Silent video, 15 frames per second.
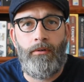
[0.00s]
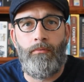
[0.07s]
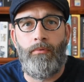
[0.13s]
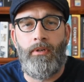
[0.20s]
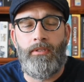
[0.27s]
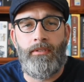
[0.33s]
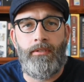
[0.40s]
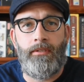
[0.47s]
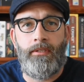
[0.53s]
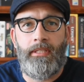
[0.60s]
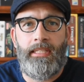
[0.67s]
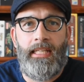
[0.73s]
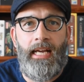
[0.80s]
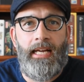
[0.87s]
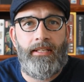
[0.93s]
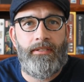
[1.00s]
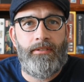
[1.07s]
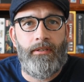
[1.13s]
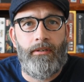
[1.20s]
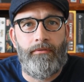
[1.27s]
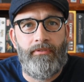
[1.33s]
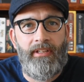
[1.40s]
runs
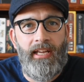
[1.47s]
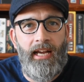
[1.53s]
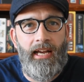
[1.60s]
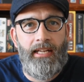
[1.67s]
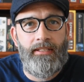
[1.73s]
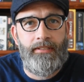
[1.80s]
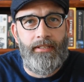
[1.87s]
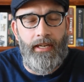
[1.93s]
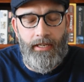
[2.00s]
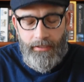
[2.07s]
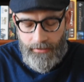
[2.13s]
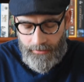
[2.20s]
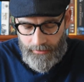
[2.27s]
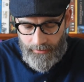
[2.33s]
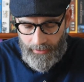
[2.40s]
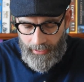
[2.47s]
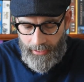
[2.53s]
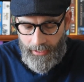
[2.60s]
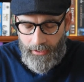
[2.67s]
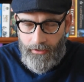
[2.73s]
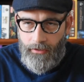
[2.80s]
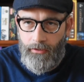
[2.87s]
lots of contests,
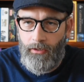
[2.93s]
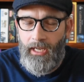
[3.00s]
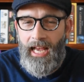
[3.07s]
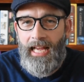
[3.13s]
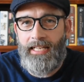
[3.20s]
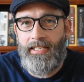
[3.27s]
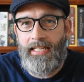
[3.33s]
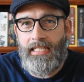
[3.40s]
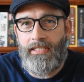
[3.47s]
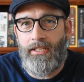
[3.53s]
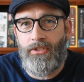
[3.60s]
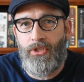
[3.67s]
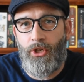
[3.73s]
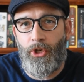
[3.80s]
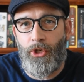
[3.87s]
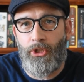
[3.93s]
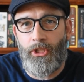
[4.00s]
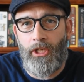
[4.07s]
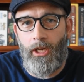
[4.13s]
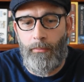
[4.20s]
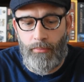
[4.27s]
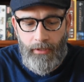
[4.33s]
and the contest that's
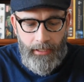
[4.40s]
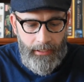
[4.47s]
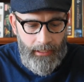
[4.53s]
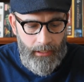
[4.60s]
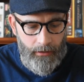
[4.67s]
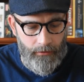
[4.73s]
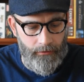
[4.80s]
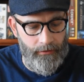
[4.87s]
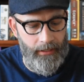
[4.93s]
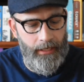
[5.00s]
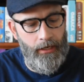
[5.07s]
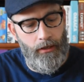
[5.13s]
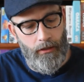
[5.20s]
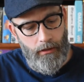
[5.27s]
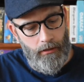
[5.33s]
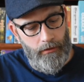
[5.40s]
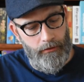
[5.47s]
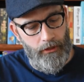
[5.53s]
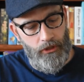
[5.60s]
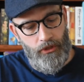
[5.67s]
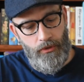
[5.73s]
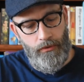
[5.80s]
currently up right now they call
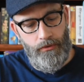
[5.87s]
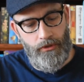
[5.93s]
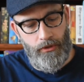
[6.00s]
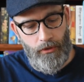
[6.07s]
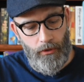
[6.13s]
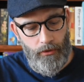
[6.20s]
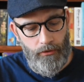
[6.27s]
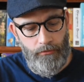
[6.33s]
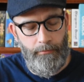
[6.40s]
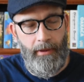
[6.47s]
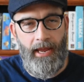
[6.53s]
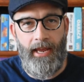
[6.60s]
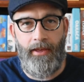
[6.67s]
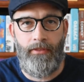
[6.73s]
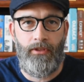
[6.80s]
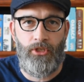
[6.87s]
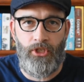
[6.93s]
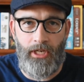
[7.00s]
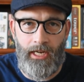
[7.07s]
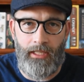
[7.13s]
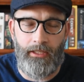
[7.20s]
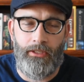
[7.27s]
the Choose Your Own Path
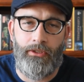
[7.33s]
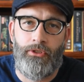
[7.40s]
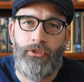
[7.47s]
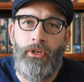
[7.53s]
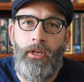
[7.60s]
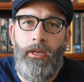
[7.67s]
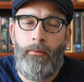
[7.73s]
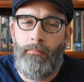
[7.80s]
Challenge,